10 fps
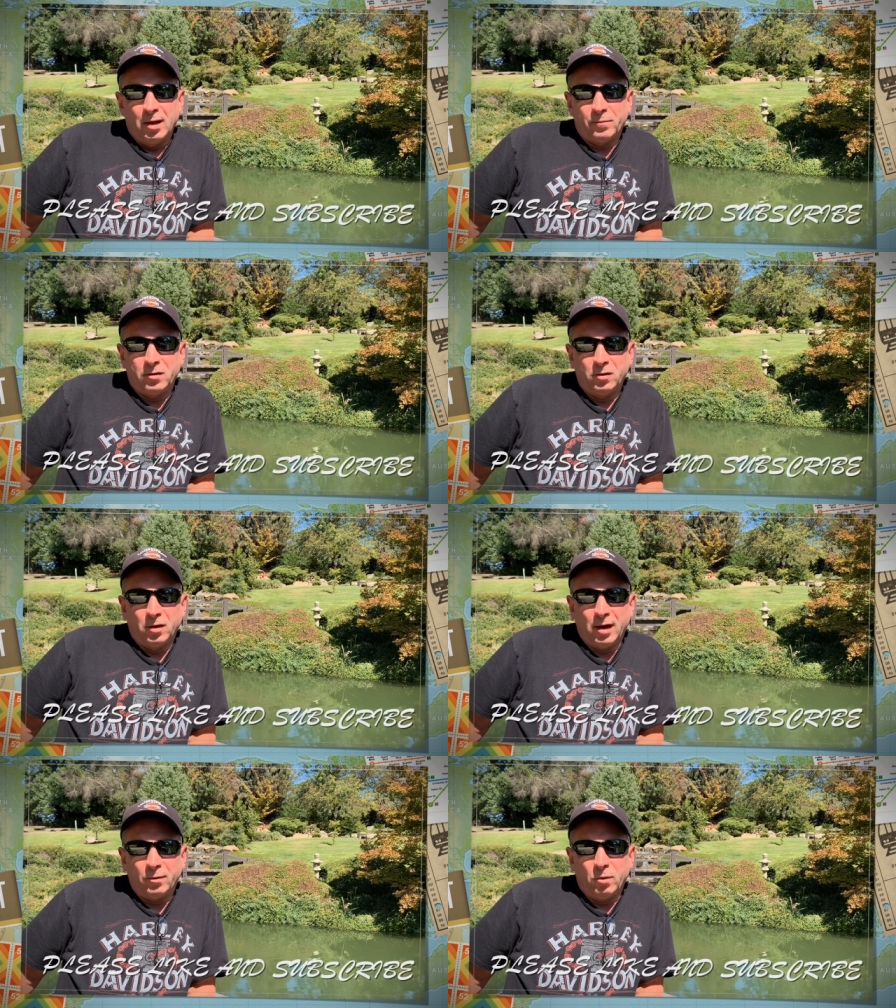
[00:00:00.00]
If you
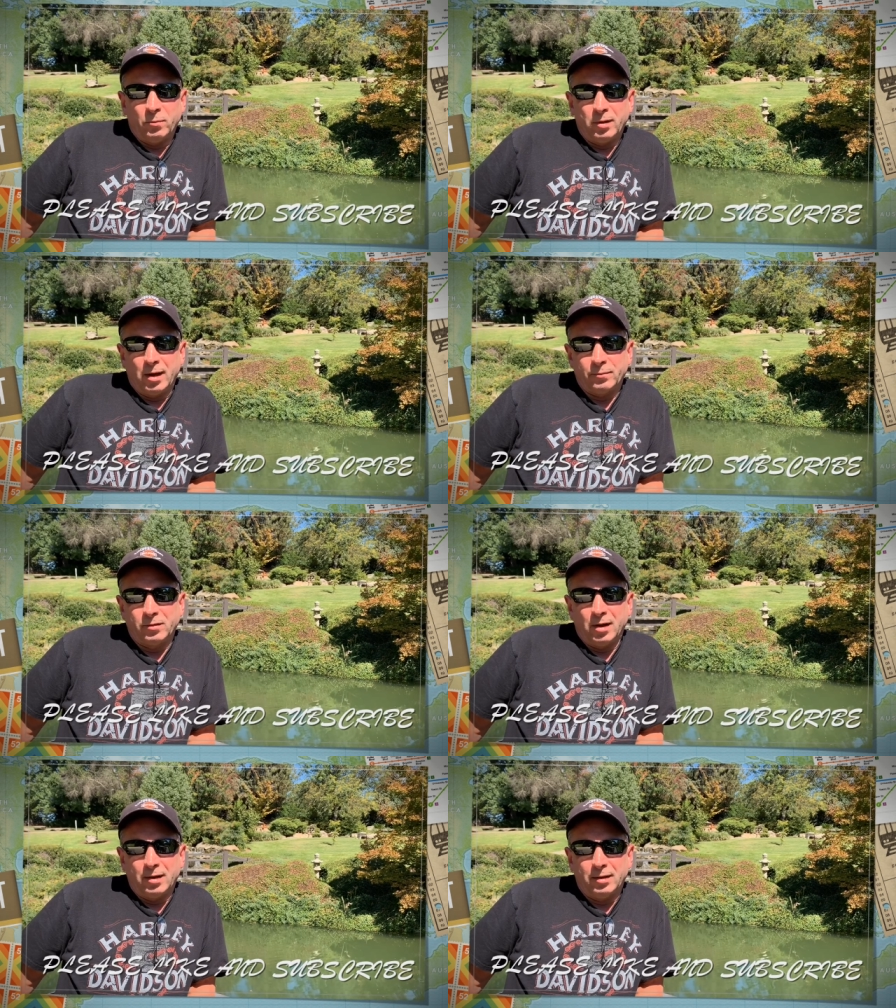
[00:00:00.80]
like what we
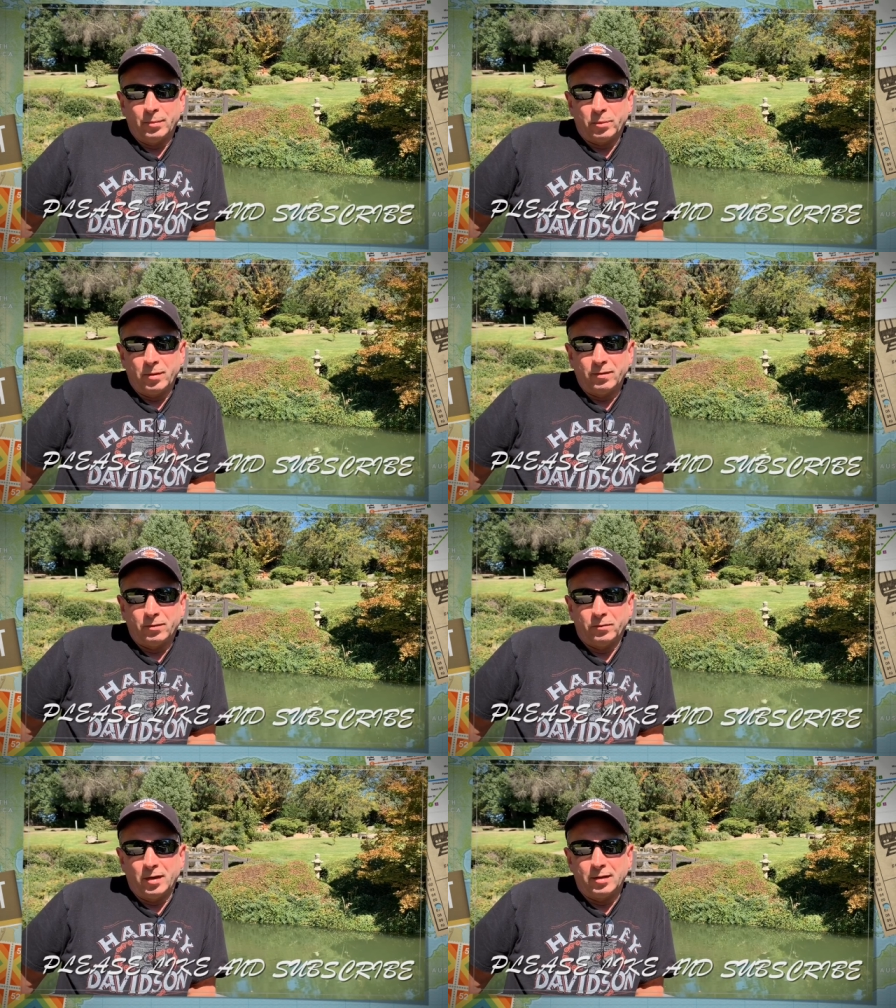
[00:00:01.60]
have done in the
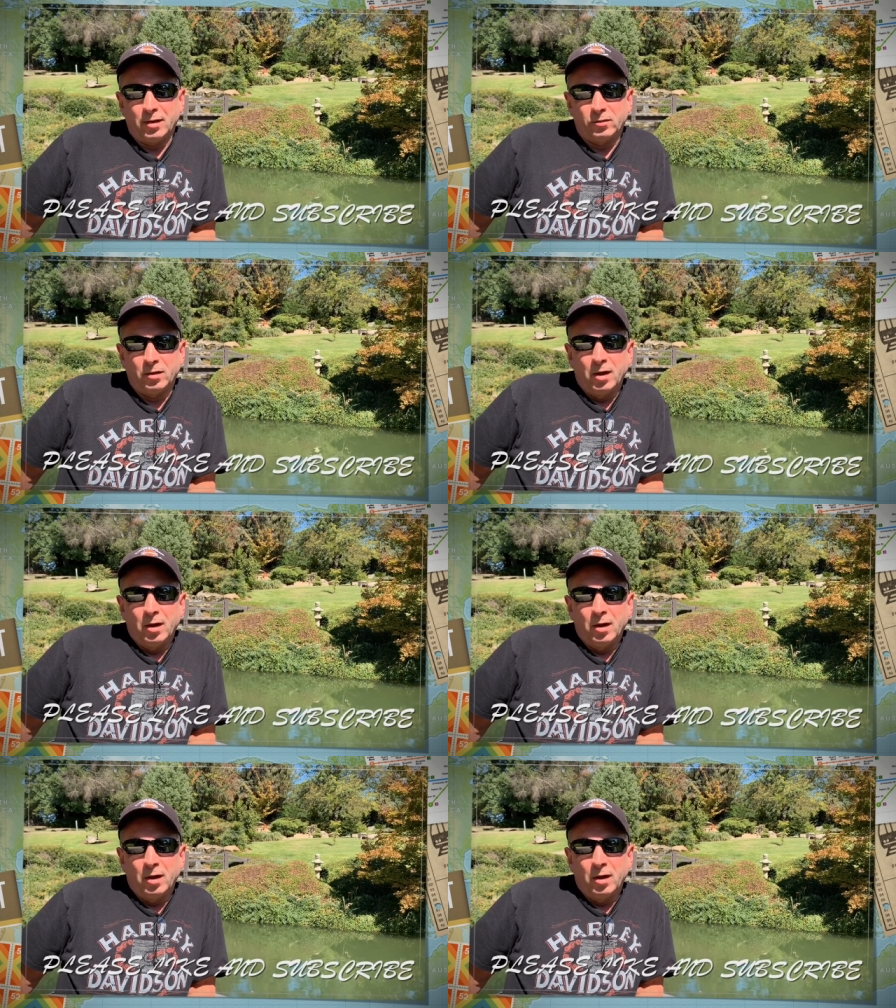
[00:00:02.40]
previous videos,